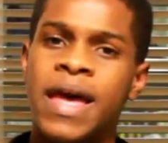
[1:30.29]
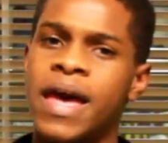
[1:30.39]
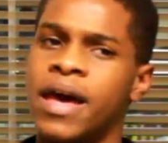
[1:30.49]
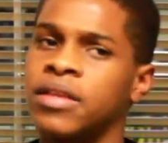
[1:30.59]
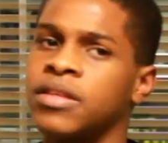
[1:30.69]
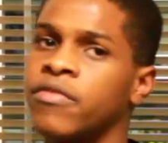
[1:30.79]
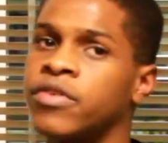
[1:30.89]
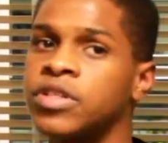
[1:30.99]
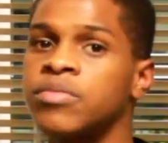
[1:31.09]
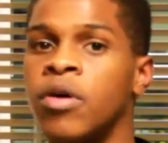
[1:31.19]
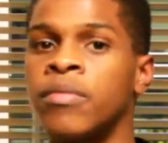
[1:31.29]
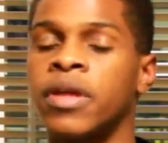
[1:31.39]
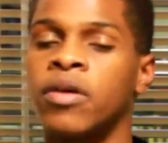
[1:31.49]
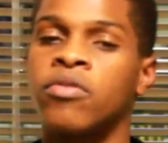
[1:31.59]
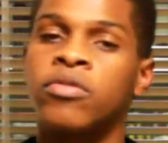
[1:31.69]
And in the first moment
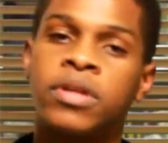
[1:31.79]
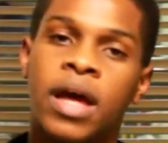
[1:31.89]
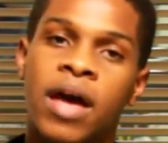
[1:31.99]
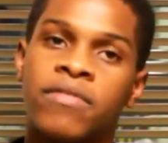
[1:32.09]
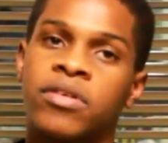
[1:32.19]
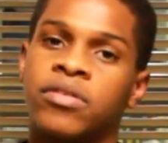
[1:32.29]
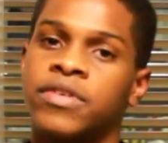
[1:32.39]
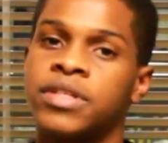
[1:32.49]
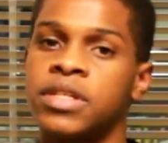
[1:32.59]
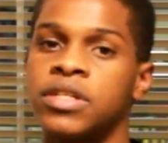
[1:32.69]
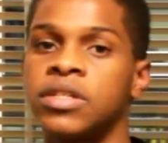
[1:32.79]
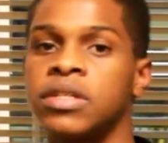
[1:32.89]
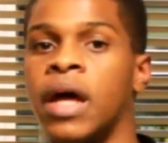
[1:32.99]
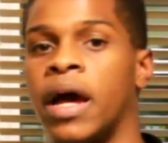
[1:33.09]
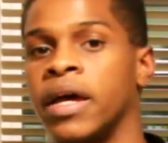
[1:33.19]
I could have the
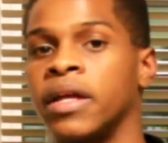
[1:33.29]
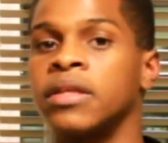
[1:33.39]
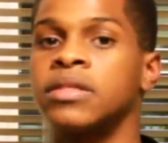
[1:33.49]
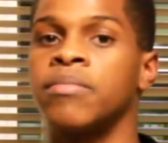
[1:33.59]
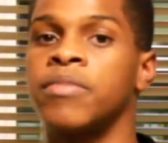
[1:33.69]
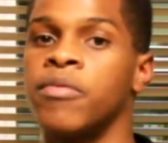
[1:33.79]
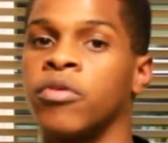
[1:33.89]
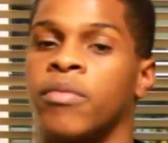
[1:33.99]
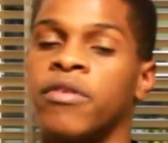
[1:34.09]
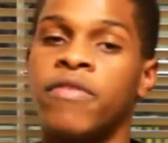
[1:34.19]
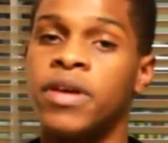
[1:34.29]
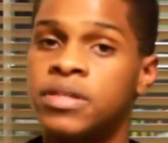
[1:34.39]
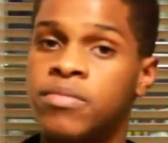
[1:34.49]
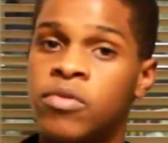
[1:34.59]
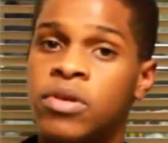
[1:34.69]
conversation. I had some people on my
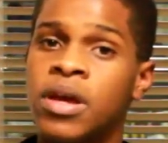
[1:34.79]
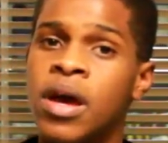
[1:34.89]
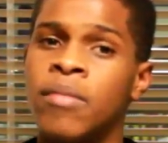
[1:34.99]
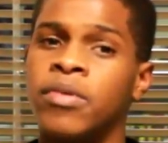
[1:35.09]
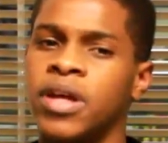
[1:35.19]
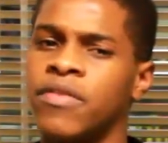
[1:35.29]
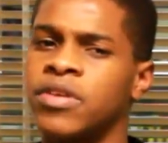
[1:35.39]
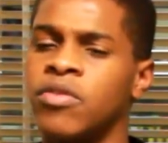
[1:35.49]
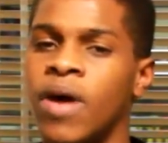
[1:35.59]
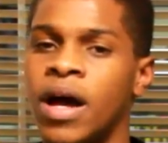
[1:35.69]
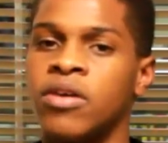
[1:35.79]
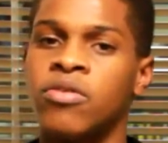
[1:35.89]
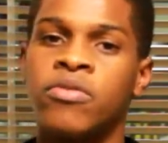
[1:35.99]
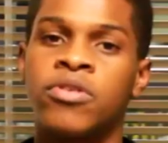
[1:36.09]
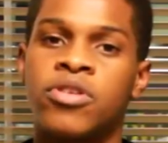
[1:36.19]
Facebook, but after a
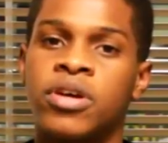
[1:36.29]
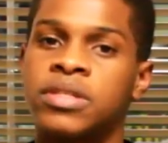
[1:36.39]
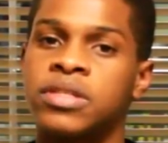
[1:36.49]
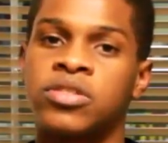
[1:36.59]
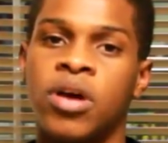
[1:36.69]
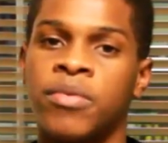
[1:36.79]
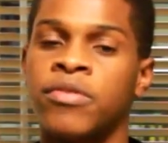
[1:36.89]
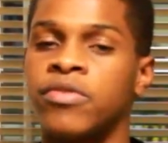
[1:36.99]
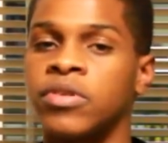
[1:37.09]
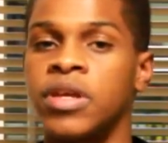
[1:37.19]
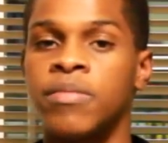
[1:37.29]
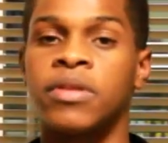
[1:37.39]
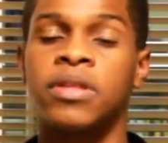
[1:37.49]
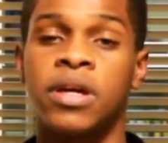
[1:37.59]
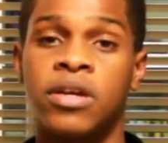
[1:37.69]
while we just stopped from keeping
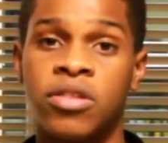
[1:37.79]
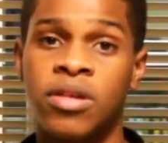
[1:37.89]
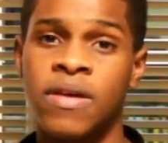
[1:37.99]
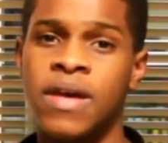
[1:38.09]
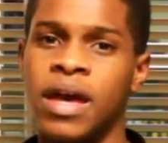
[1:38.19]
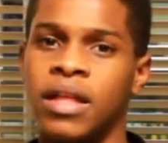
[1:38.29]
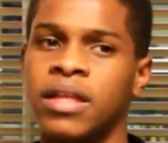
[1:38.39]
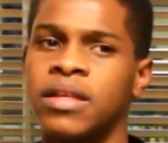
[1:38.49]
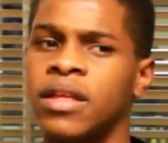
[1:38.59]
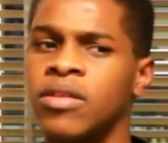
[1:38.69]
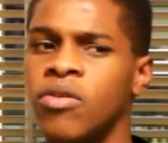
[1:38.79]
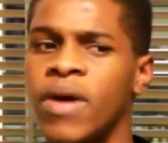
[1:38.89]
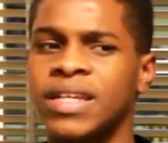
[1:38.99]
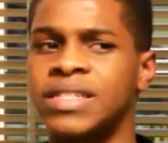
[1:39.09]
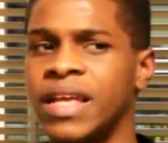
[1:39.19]
in touch, and I didn't know
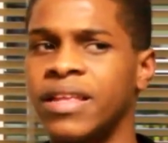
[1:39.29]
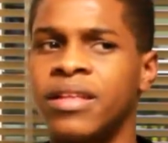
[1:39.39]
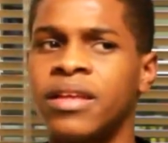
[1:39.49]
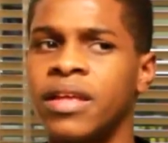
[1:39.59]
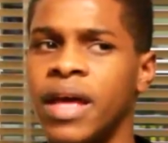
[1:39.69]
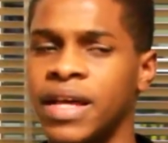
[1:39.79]
exactly